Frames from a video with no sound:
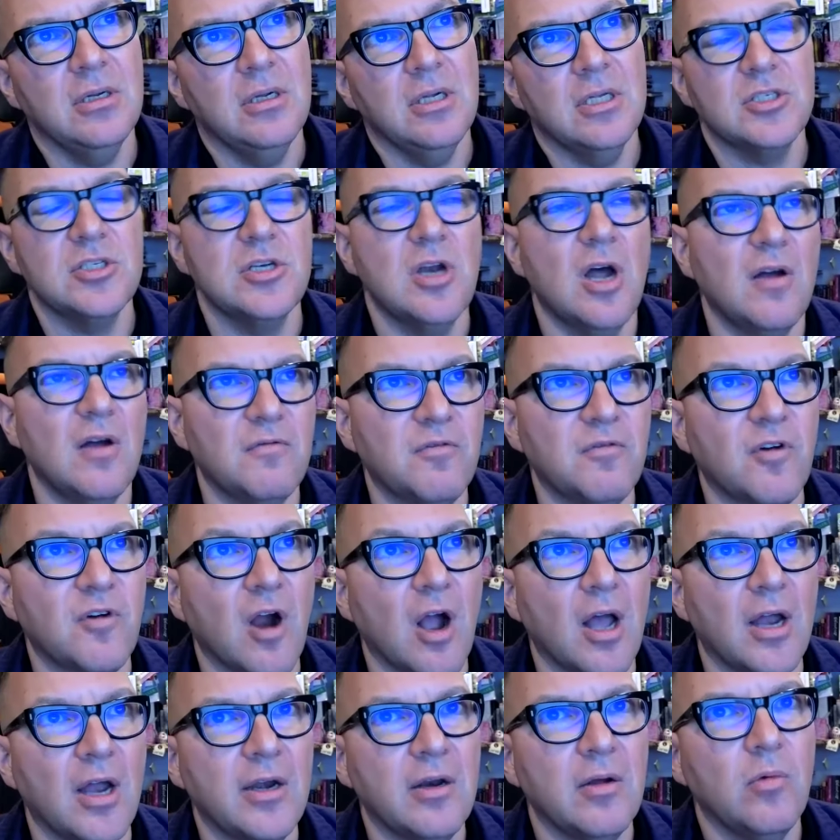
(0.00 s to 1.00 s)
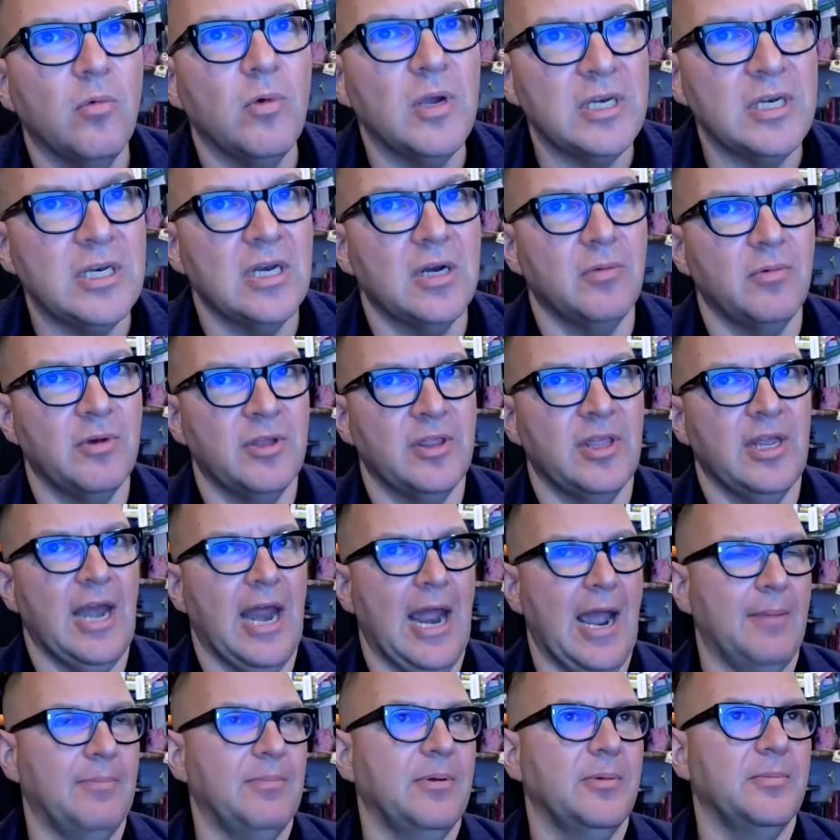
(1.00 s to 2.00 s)
It's not fraud. We did it with an
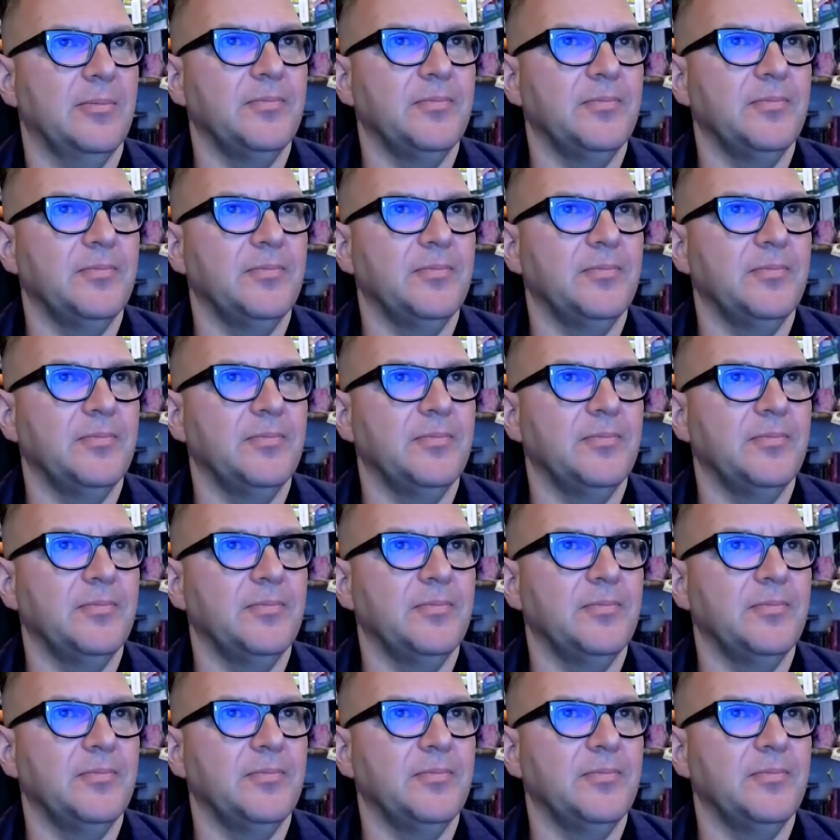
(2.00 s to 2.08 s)
app.